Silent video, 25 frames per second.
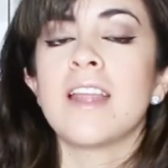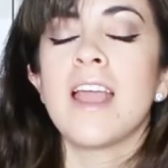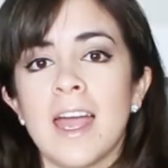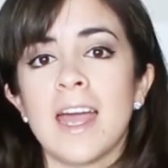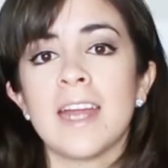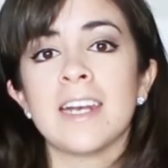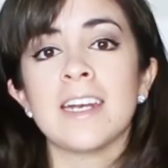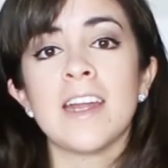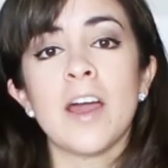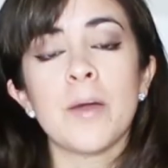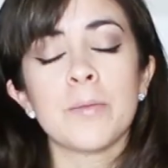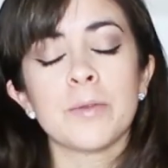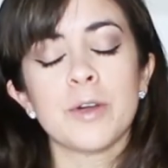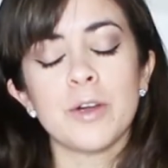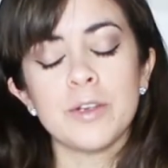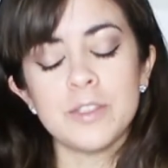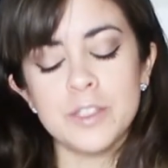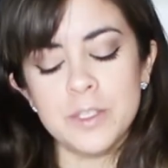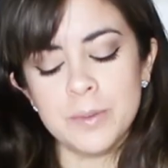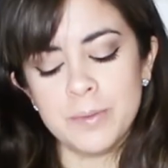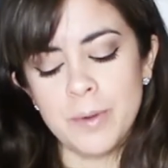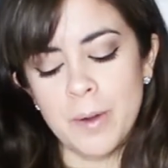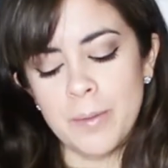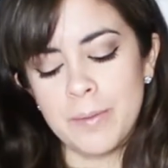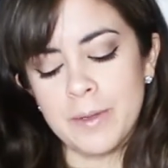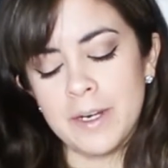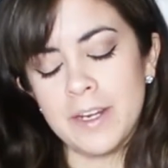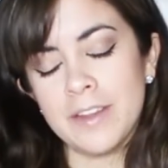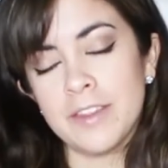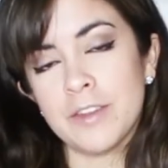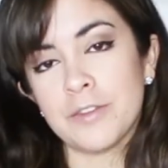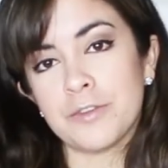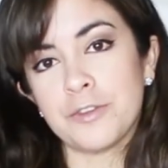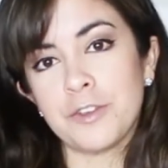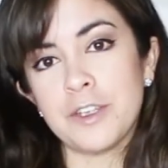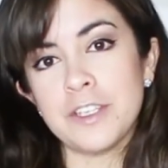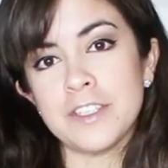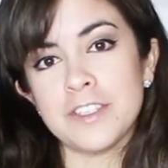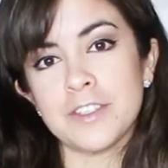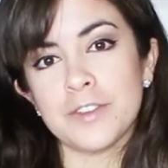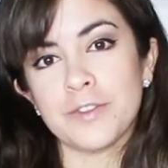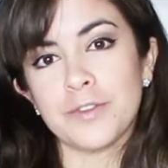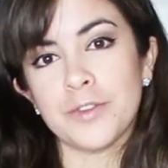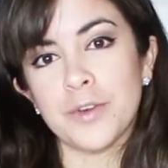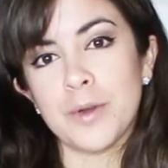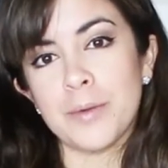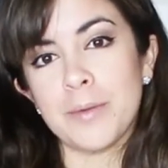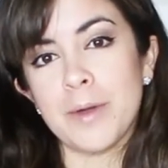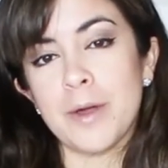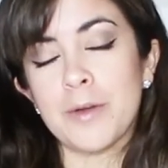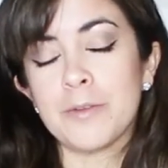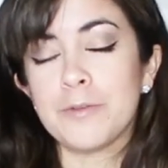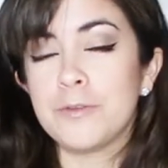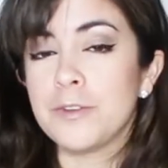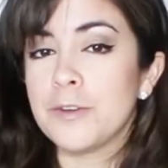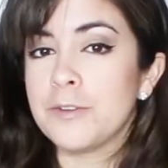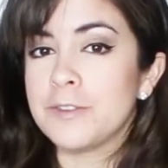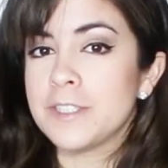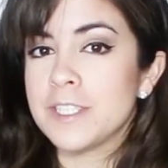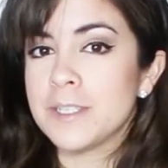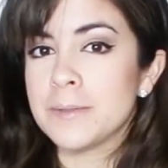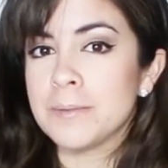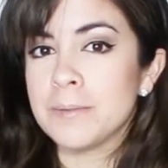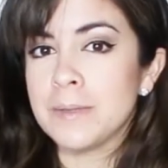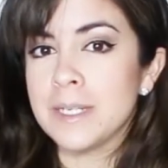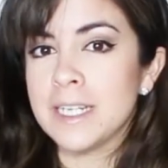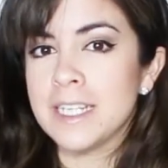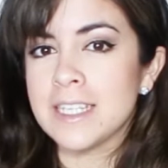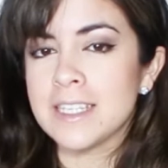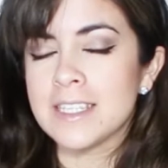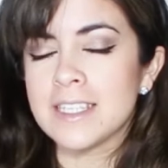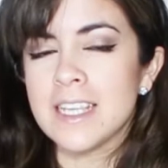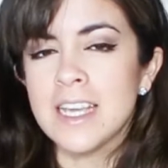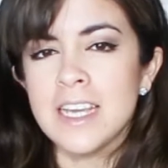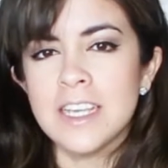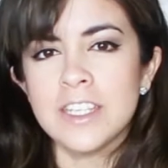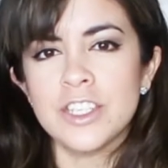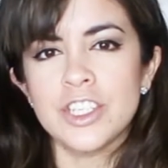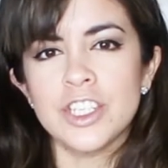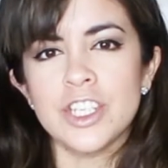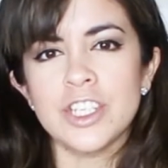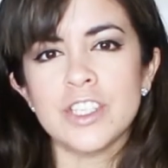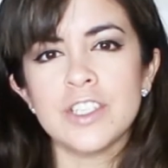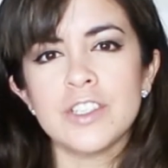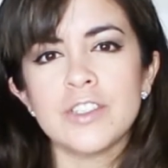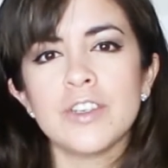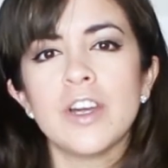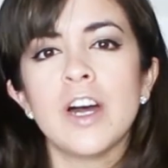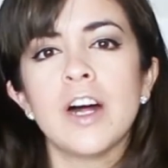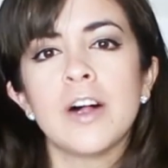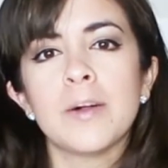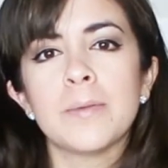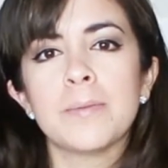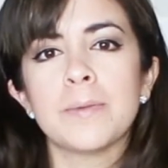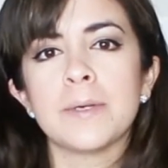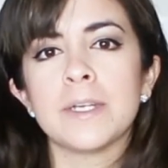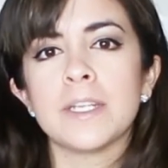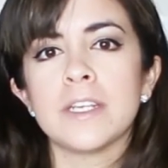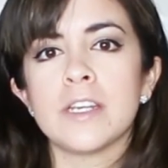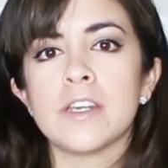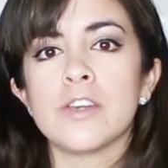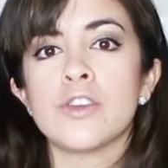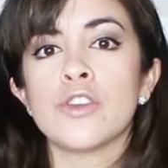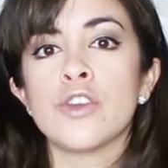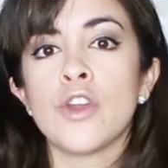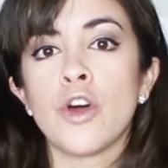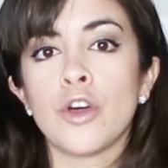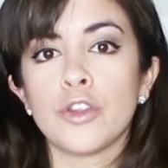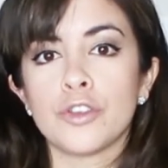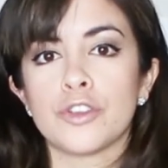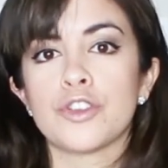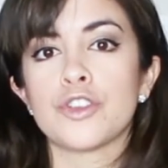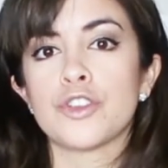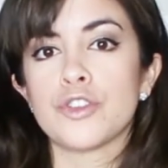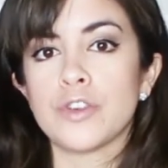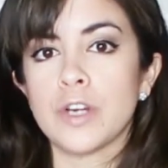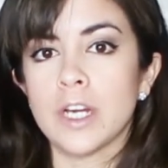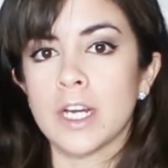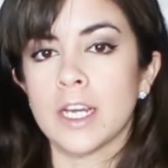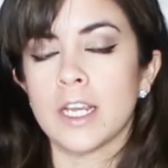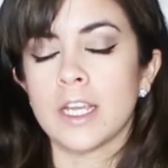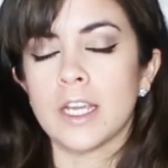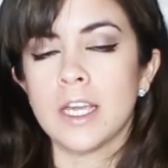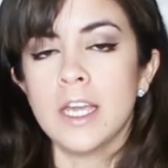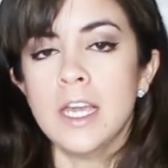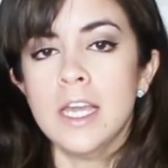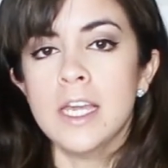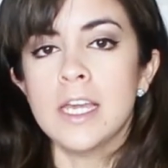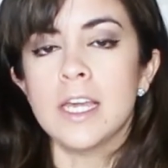And now I'm going to pop it in the freezer for about 15 minutes just to help it not shrink